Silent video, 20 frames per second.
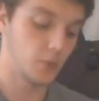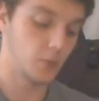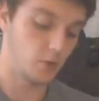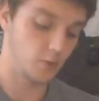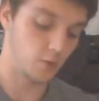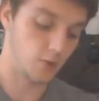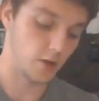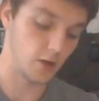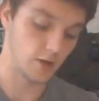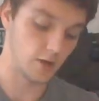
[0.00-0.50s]

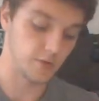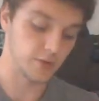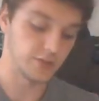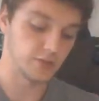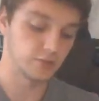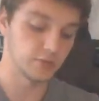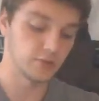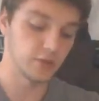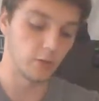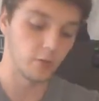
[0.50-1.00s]
Okay, and this
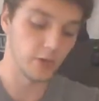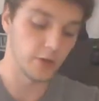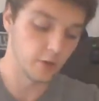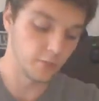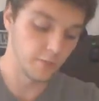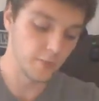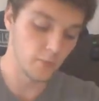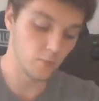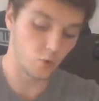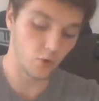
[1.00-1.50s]
one's a little
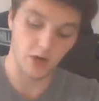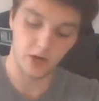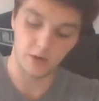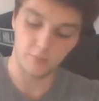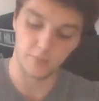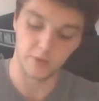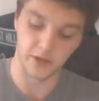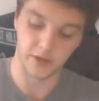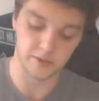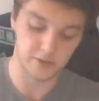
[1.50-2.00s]
bit more
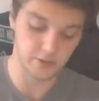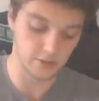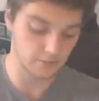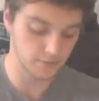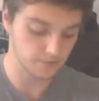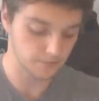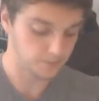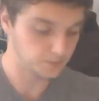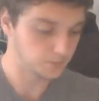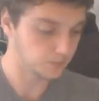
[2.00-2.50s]

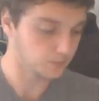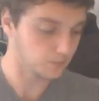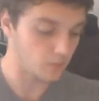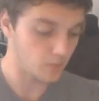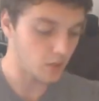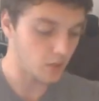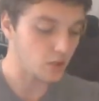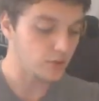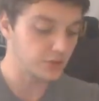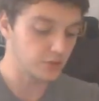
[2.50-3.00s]
complex.
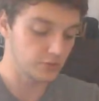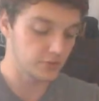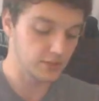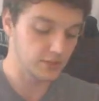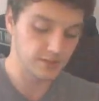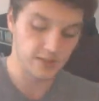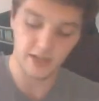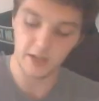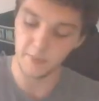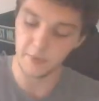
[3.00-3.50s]
So it's going
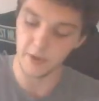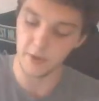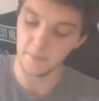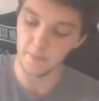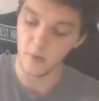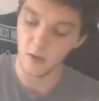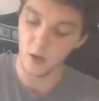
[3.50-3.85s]
to take a bit.